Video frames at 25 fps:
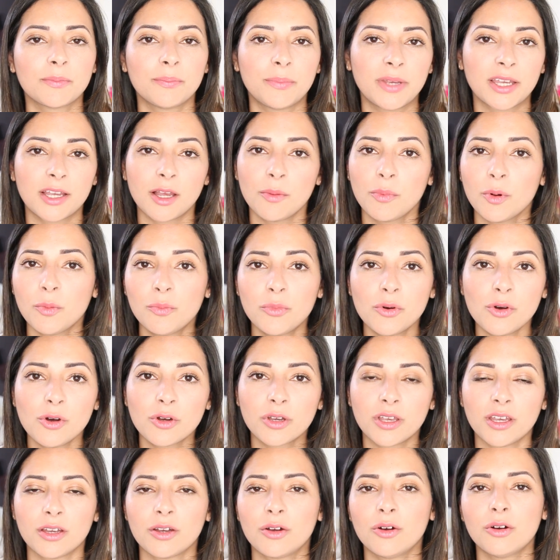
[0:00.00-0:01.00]
pick up a
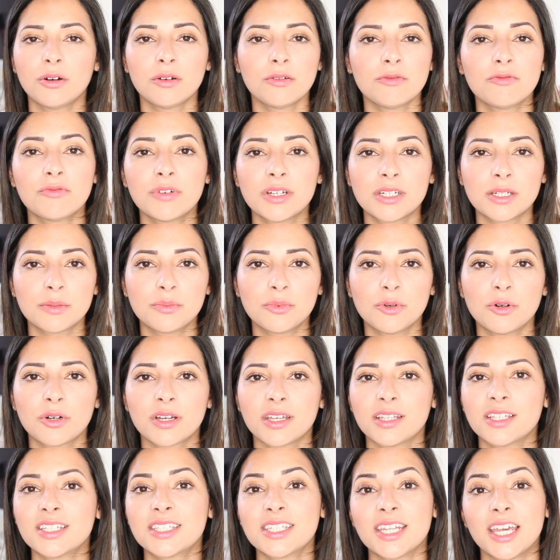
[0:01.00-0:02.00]
book and go and read a
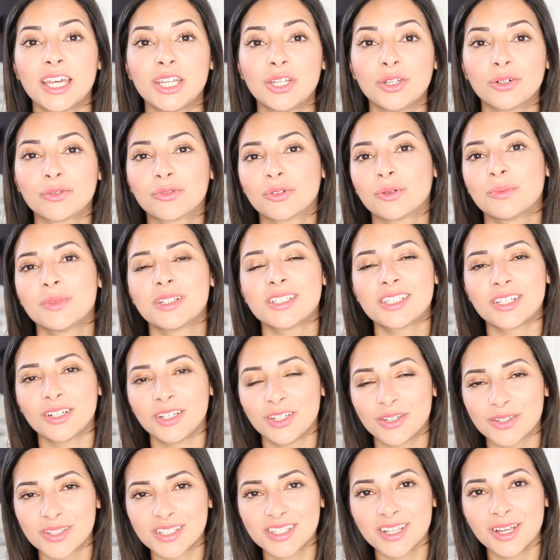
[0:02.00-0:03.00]
book and stay in your room
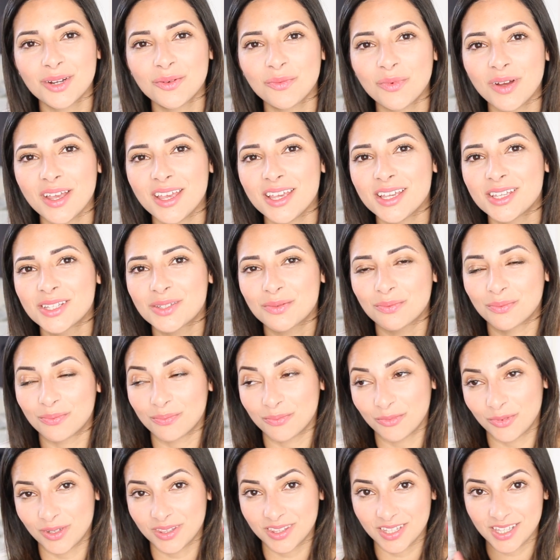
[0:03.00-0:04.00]
until your son wakes
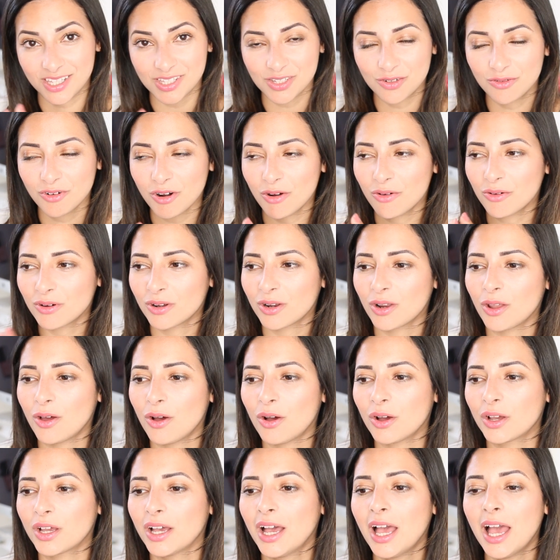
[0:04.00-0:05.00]
with his grow
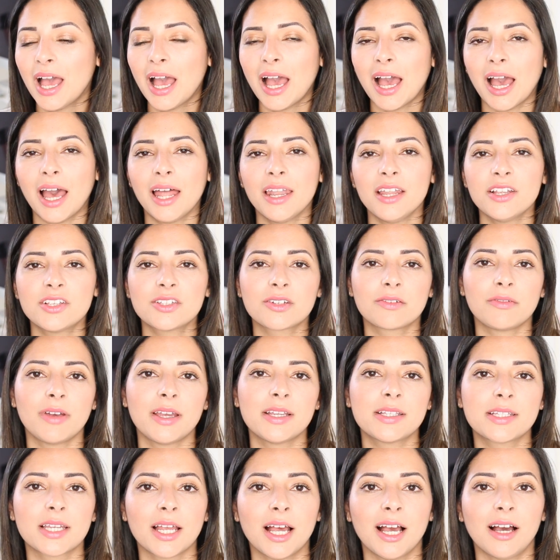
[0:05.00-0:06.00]
clock. And it's
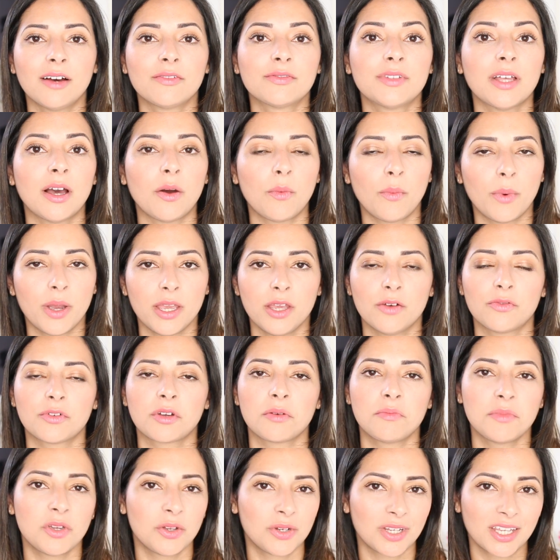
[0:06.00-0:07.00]
great to have that way of
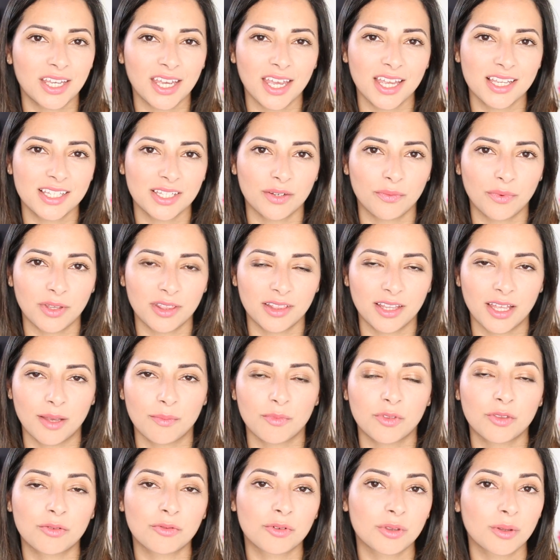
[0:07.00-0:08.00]
communicating with
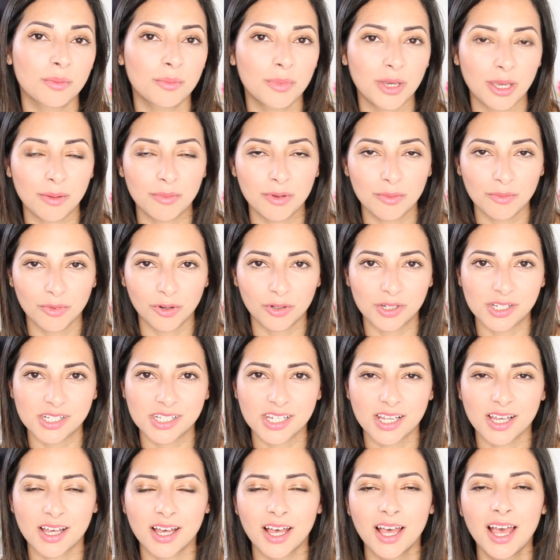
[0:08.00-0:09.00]
them through the baby
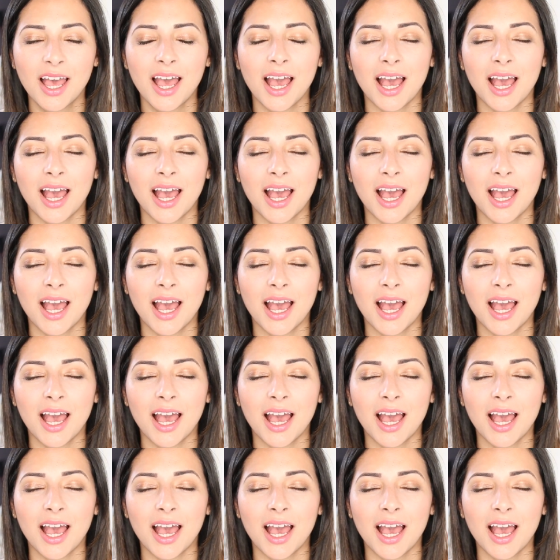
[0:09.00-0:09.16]
monitor